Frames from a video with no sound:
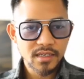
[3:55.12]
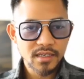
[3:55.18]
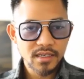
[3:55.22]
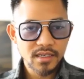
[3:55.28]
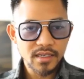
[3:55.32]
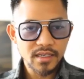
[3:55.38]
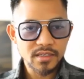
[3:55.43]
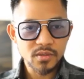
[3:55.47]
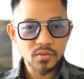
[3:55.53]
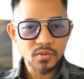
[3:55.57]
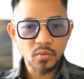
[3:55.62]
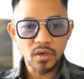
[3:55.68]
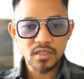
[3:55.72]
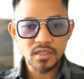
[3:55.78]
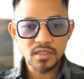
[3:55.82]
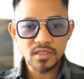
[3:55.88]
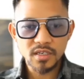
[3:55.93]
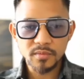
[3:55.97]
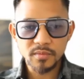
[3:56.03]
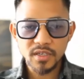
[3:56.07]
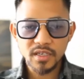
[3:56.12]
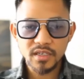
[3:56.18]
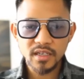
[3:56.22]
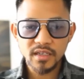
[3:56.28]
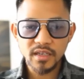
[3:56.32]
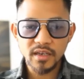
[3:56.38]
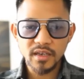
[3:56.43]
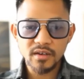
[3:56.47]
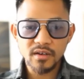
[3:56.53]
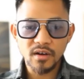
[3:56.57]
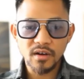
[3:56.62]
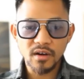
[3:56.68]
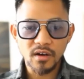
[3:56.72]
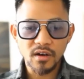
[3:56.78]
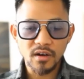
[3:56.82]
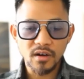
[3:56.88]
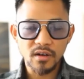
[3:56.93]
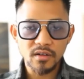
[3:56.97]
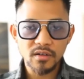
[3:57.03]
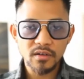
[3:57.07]
it's something that they
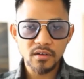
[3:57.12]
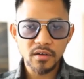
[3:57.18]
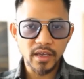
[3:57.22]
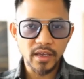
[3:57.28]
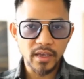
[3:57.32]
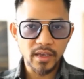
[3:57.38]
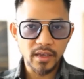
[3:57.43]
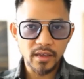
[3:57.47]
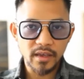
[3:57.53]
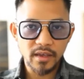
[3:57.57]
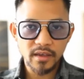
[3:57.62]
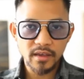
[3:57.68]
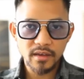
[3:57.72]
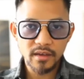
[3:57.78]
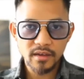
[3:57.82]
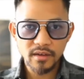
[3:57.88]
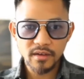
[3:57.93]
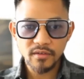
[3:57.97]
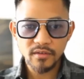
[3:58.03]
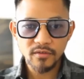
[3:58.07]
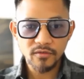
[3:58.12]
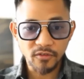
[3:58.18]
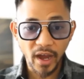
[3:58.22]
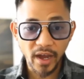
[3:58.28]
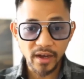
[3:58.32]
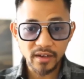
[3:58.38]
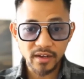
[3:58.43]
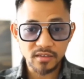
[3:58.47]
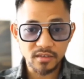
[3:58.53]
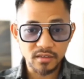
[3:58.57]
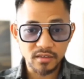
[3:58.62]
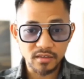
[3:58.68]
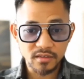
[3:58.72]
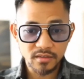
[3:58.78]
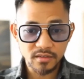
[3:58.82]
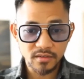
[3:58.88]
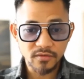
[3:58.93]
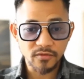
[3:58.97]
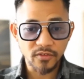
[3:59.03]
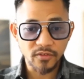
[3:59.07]
call a fractal
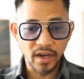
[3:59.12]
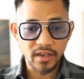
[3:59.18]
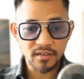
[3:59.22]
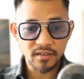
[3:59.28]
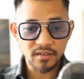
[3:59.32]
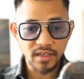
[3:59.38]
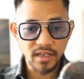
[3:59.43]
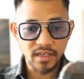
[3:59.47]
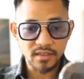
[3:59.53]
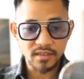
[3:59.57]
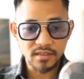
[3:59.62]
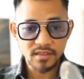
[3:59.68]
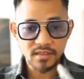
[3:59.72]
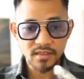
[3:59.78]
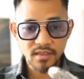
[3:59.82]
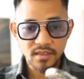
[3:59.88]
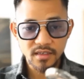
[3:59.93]
lens.